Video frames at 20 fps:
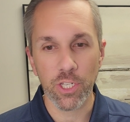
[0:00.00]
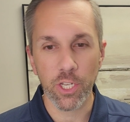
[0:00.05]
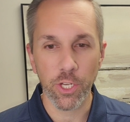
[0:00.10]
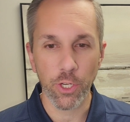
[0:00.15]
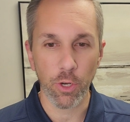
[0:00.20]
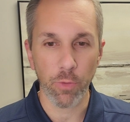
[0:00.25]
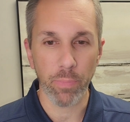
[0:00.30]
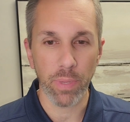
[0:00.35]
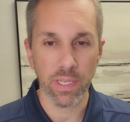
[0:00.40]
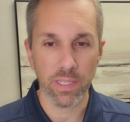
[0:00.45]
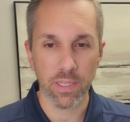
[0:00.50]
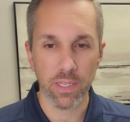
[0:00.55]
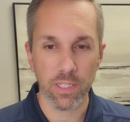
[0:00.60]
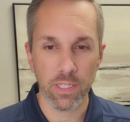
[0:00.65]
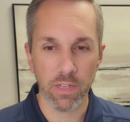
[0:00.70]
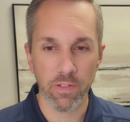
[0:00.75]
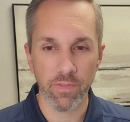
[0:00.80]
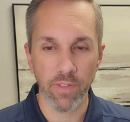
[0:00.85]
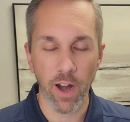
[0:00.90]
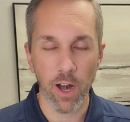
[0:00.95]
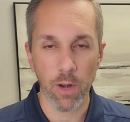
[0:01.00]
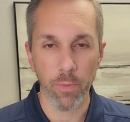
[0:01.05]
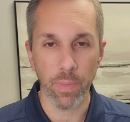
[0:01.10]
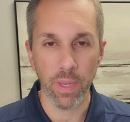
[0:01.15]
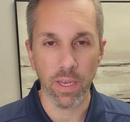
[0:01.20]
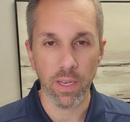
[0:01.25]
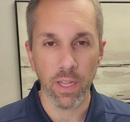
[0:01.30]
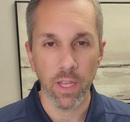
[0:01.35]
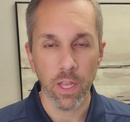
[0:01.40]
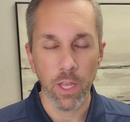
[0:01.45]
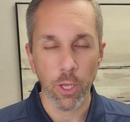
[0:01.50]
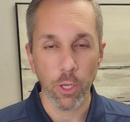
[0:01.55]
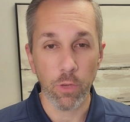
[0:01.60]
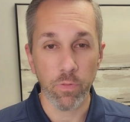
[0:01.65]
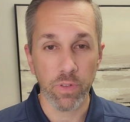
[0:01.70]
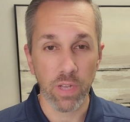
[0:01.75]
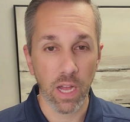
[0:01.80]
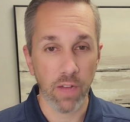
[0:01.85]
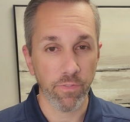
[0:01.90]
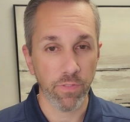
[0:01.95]
in your business environment.
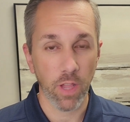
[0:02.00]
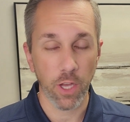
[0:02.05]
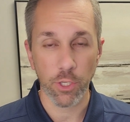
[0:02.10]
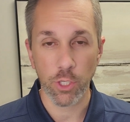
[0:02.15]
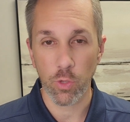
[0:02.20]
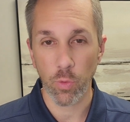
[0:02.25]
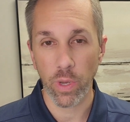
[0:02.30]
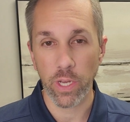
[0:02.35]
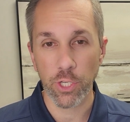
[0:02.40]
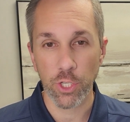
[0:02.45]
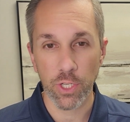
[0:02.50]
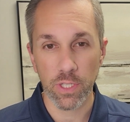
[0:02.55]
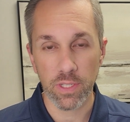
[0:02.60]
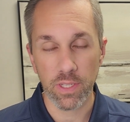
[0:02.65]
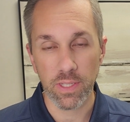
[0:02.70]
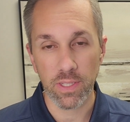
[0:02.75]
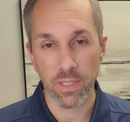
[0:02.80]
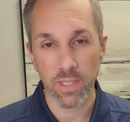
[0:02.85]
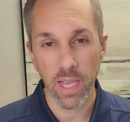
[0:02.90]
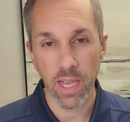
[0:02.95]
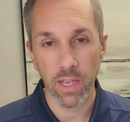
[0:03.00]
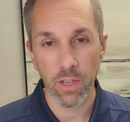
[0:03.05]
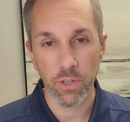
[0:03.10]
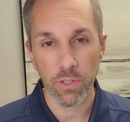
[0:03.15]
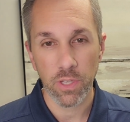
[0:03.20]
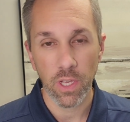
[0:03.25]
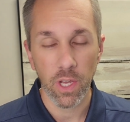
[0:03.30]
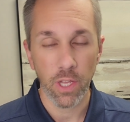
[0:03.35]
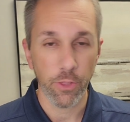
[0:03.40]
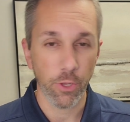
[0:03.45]
You've got fluctuations in sales.